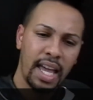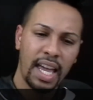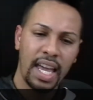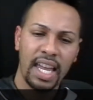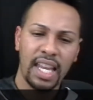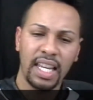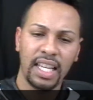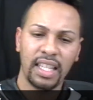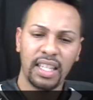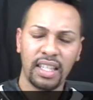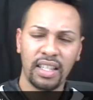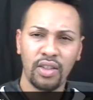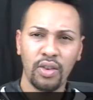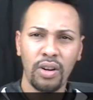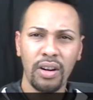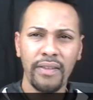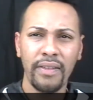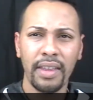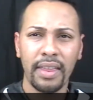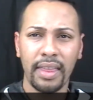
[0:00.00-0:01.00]
And it's
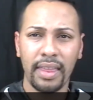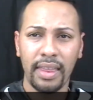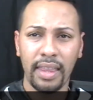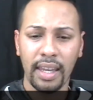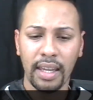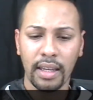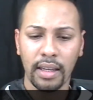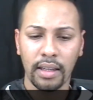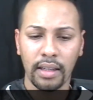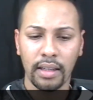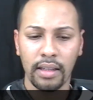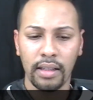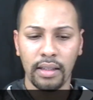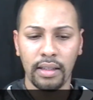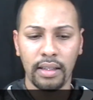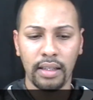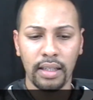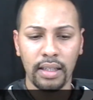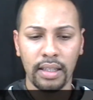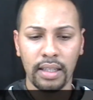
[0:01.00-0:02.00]
sort of a thick
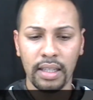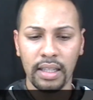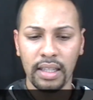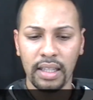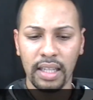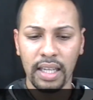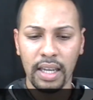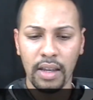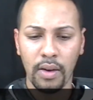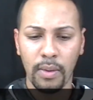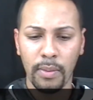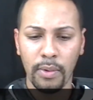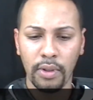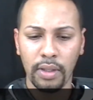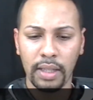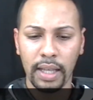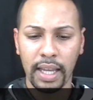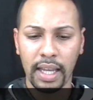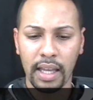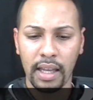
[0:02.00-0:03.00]
consistency,
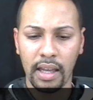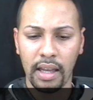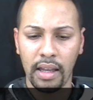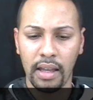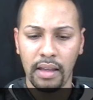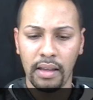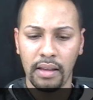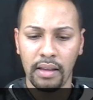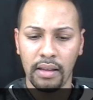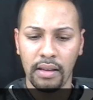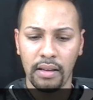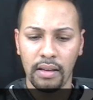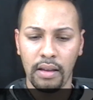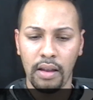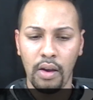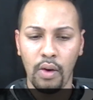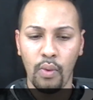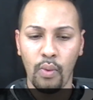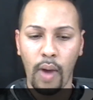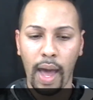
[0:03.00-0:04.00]
almost like a
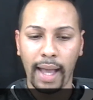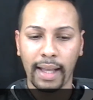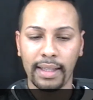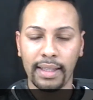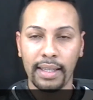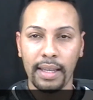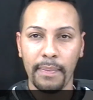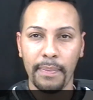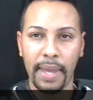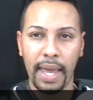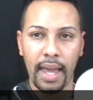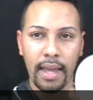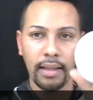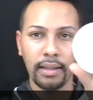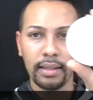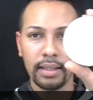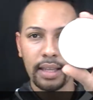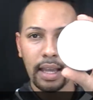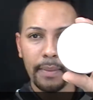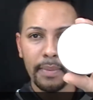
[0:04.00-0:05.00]
waxy
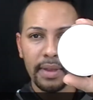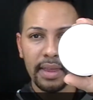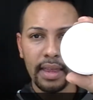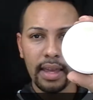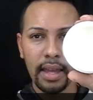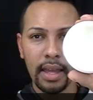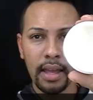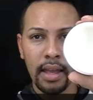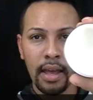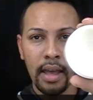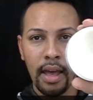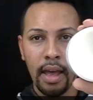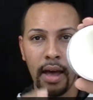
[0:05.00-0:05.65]
paste type of thing.